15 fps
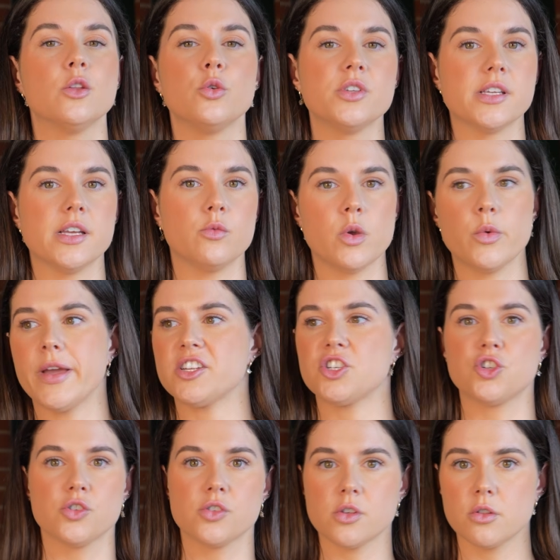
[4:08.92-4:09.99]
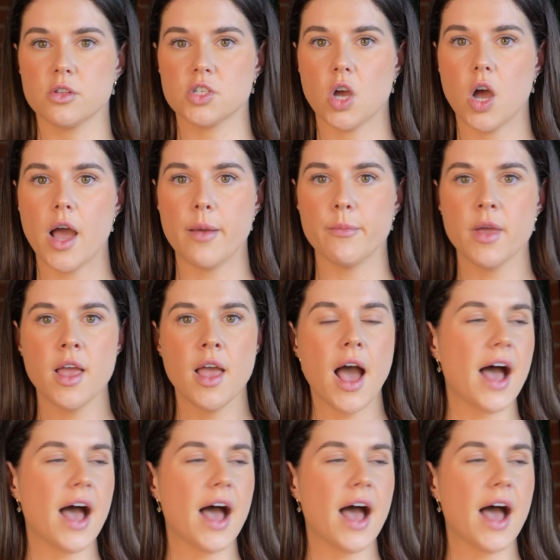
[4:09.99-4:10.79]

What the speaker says: lose it. We wear shoes all the time.